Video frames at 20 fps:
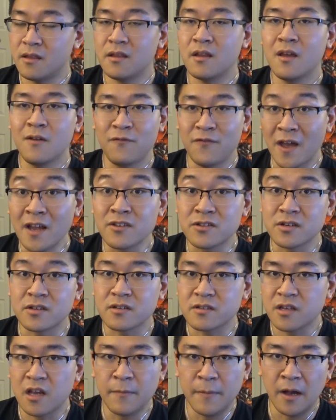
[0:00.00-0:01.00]

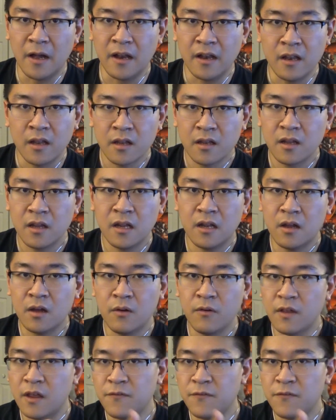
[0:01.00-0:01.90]
Avengers, come on. You know,